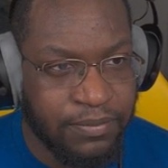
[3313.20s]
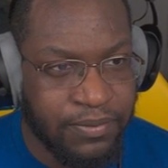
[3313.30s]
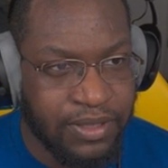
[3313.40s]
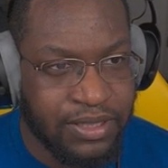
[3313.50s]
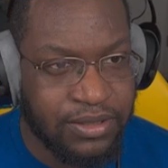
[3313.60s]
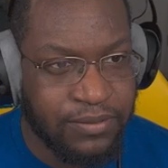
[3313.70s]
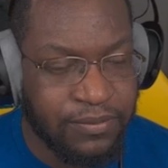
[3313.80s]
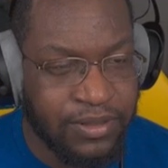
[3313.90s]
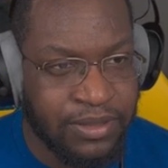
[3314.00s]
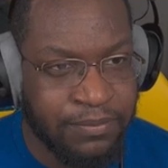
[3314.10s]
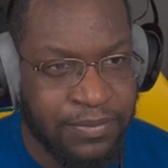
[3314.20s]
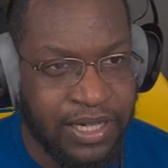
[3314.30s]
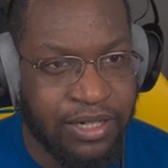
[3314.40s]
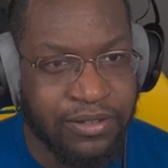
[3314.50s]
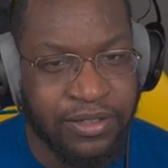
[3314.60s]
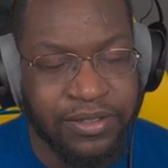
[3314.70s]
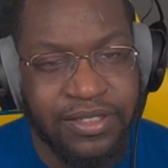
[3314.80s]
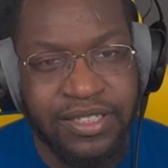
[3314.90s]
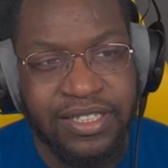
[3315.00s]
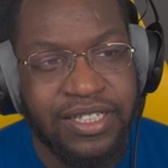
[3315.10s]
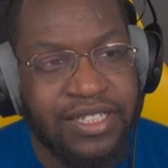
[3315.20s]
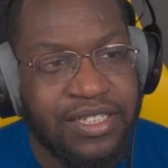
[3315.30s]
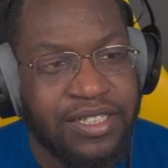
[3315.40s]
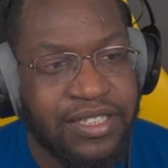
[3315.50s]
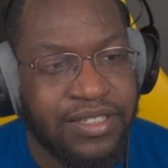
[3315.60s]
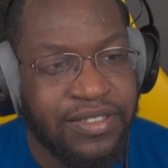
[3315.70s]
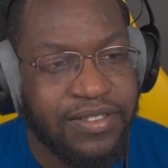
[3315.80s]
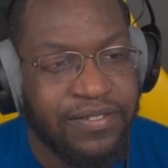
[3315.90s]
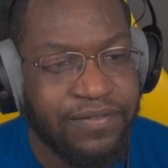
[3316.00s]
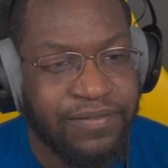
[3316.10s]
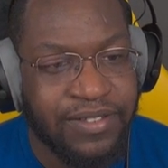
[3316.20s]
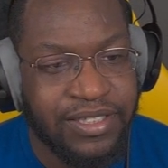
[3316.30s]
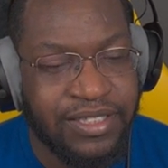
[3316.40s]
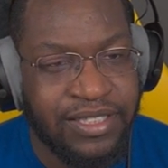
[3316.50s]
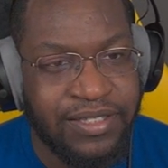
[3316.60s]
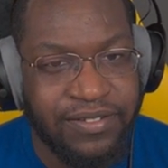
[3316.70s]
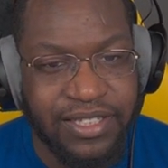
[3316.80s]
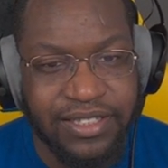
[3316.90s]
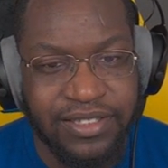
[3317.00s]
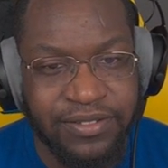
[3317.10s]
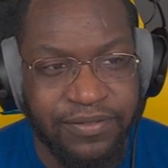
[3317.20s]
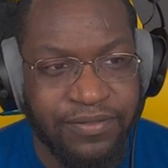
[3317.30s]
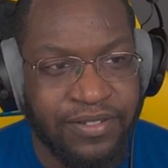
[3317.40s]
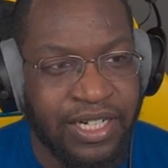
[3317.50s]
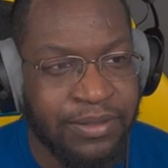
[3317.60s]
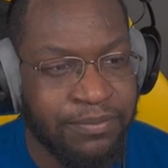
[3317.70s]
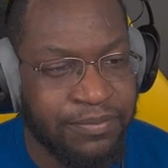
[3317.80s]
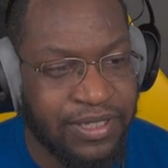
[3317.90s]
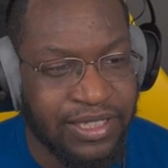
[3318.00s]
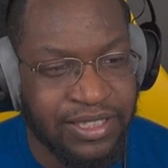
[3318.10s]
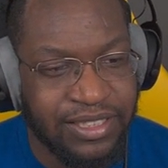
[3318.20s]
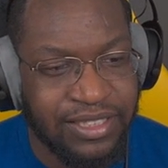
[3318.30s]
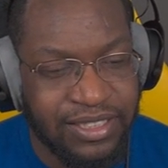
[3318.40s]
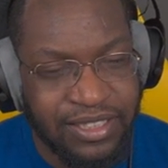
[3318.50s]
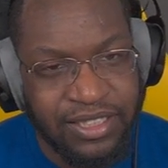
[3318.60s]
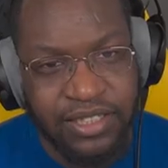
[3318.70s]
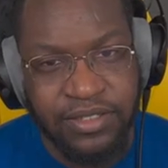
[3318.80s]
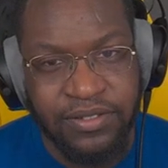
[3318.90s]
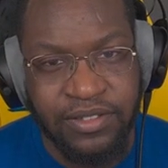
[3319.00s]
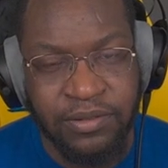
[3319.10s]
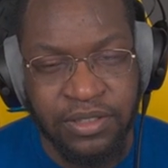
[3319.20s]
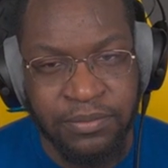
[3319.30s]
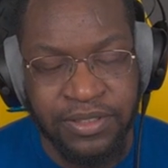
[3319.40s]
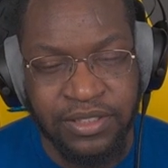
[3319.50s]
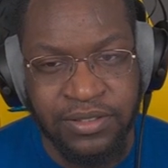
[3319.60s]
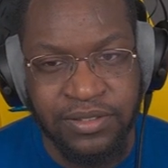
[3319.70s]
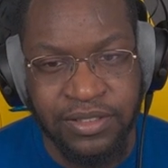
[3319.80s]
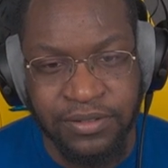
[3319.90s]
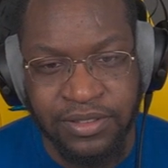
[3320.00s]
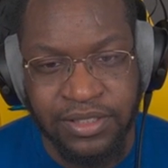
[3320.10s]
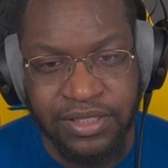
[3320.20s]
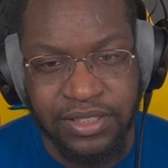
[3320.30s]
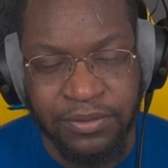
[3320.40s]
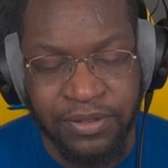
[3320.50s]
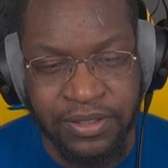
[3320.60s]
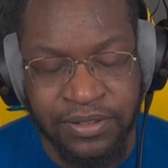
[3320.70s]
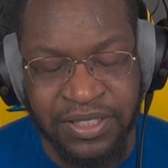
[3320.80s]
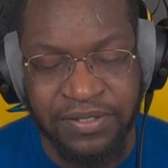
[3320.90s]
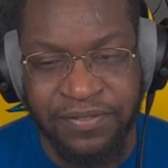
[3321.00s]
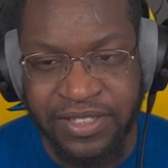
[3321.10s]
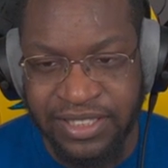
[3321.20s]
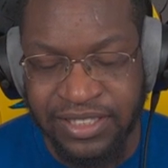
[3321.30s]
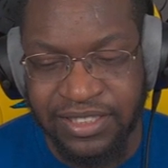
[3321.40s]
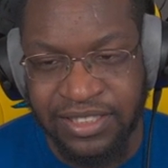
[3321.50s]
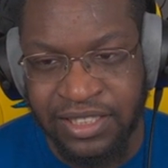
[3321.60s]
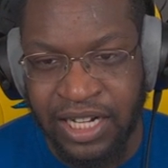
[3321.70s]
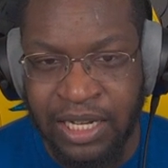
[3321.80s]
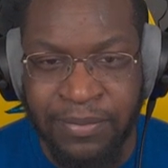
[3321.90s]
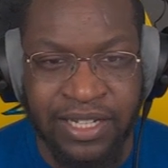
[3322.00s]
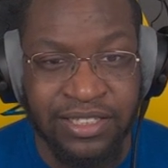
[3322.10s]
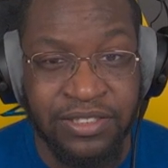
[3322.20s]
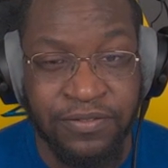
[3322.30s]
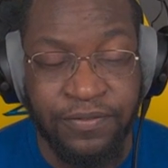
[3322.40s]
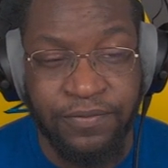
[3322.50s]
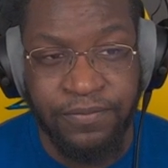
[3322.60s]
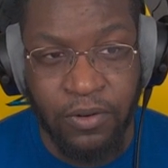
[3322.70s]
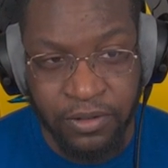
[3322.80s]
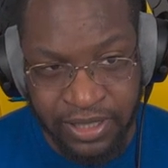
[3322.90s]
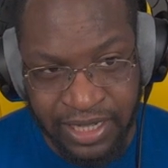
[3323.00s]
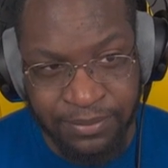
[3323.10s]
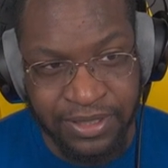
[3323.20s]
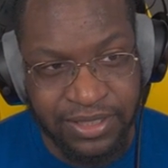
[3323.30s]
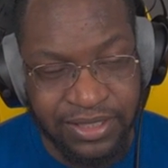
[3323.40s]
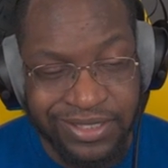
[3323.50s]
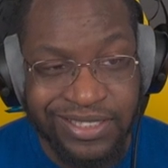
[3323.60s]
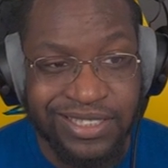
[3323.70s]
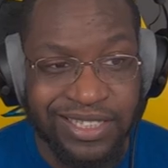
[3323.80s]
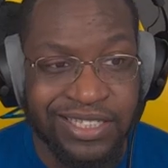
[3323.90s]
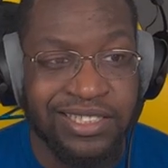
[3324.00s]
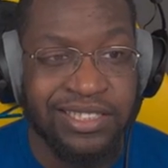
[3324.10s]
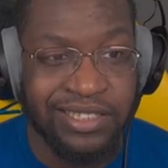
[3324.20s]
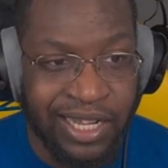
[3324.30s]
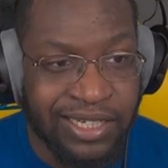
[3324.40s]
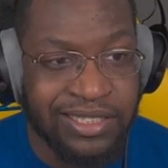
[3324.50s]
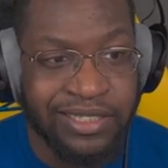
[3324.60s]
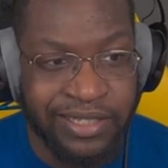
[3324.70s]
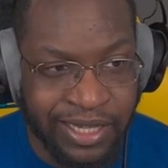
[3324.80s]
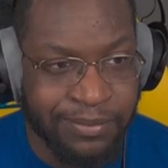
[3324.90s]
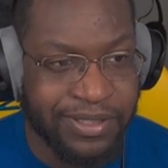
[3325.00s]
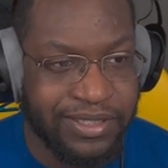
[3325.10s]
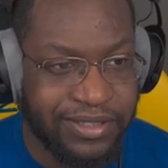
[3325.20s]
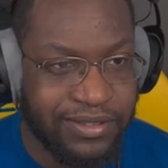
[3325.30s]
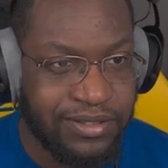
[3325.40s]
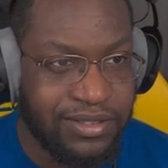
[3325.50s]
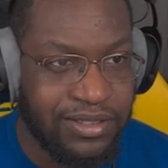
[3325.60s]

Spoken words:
+1 power. If I give that the Rhyme Paw, Rhyme Paw would be a 2/2. So when he freezes, he's going to automatically do 4 damage. That's a lot of damage.